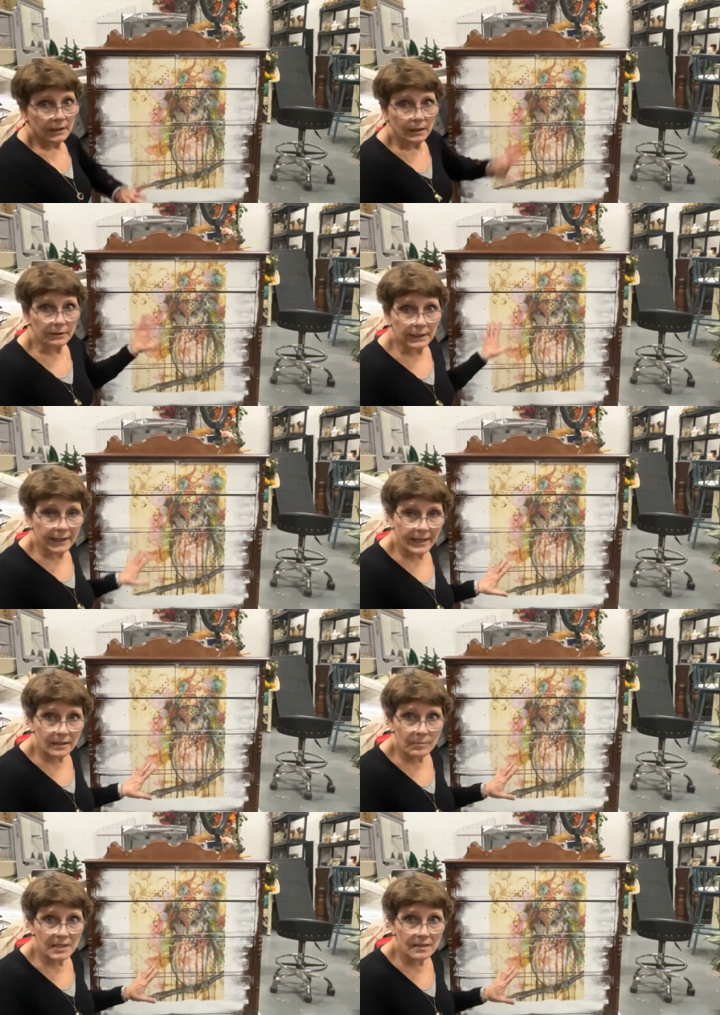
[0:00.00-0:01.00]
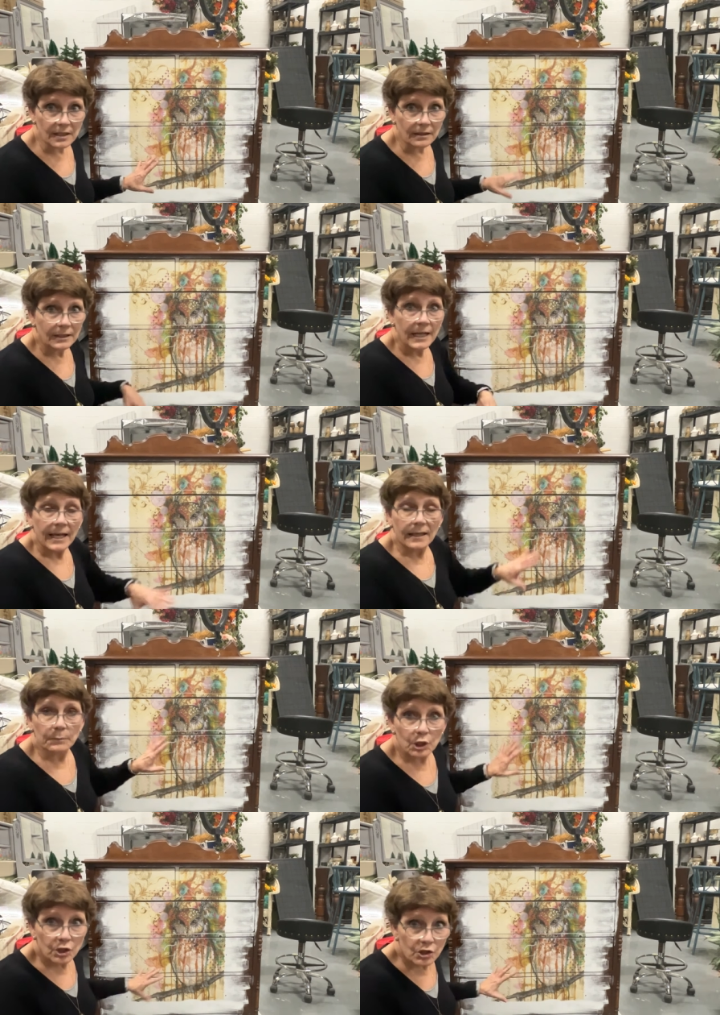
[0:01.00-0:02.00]
I'm gonna lightly mist it. And
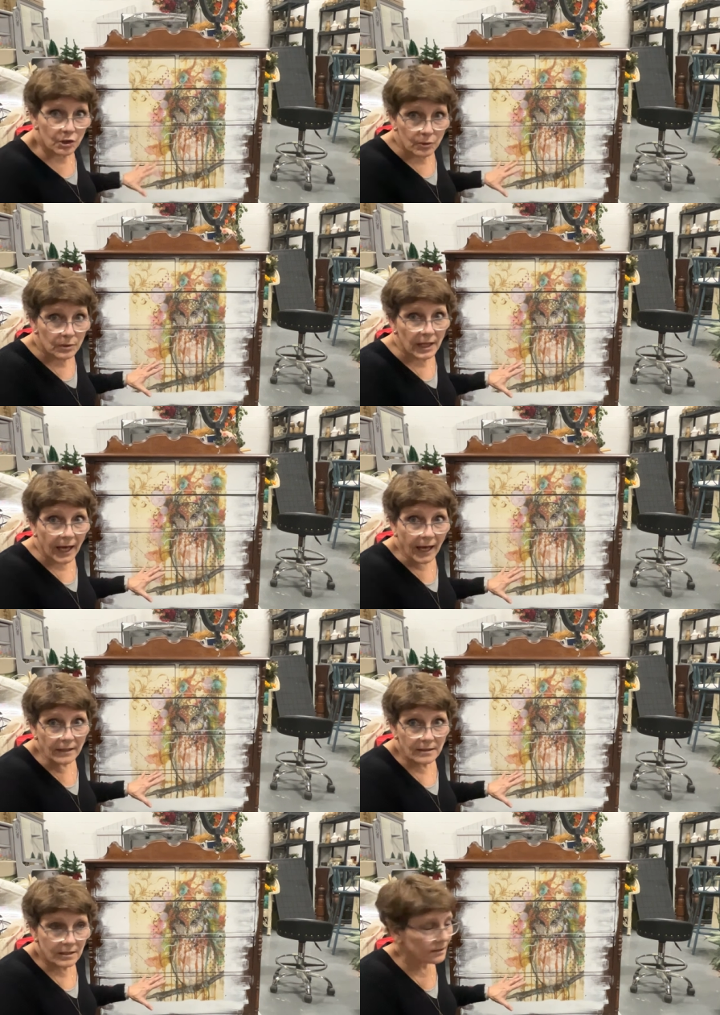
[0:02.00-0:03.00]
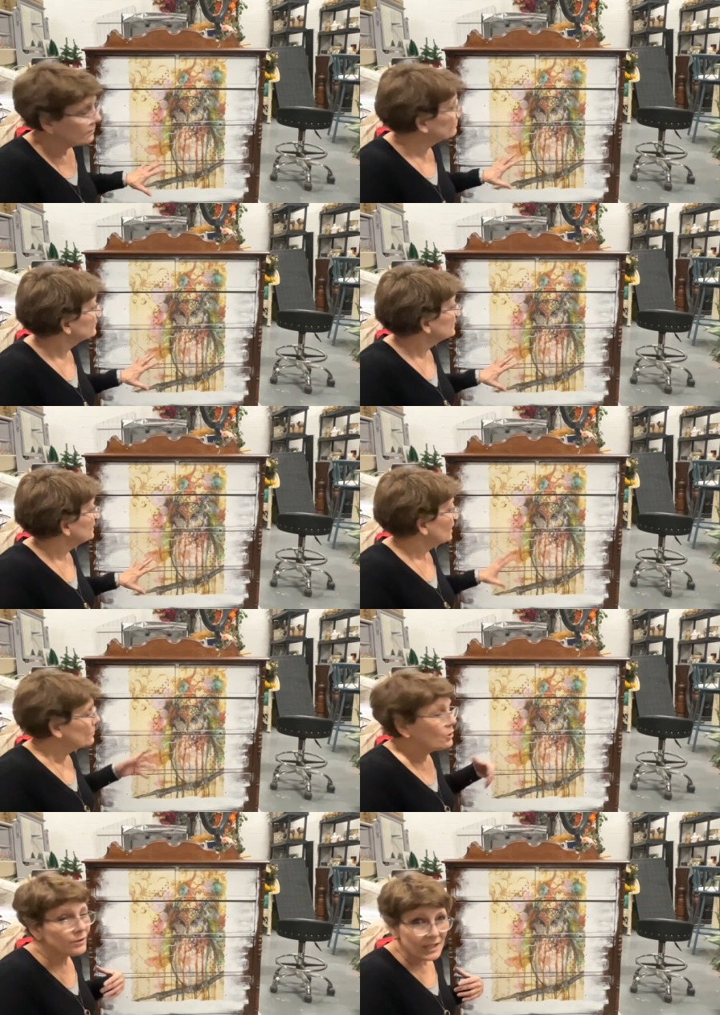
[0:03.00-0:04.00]
I'm gonna do that. I'm
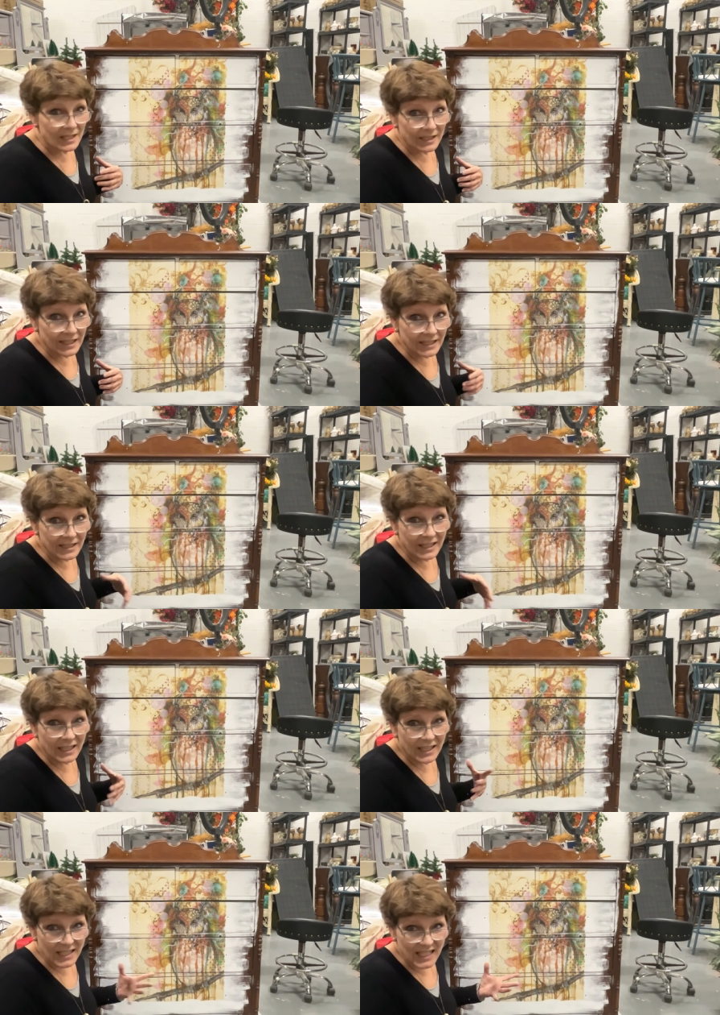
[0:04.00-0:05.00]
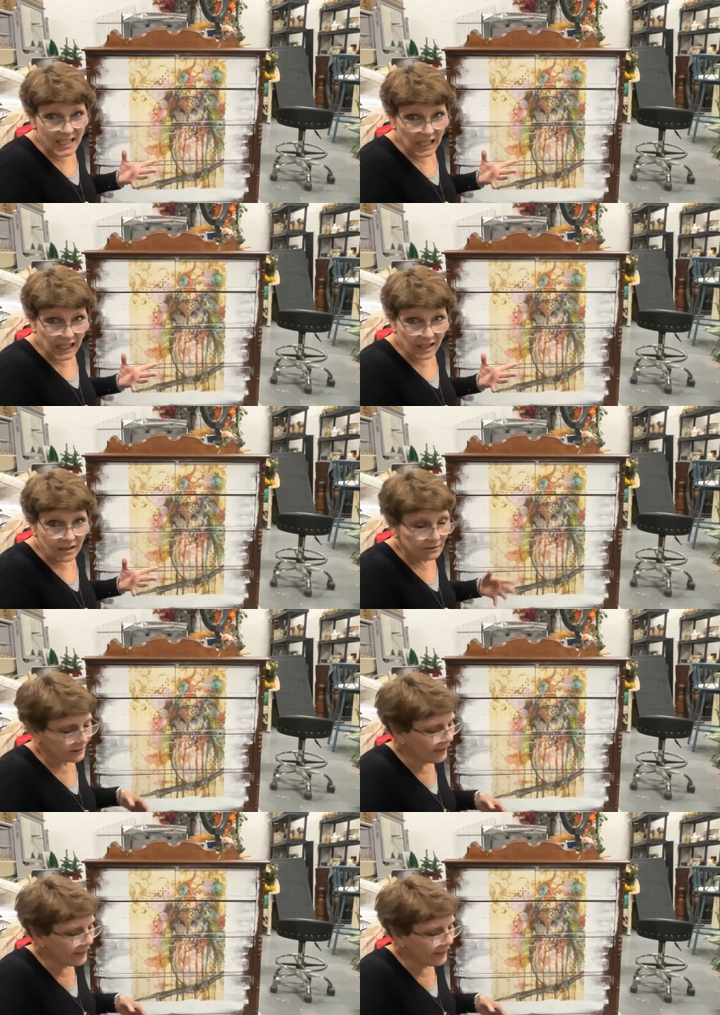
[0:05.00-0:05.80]
doing this at the end of the day because it's stinky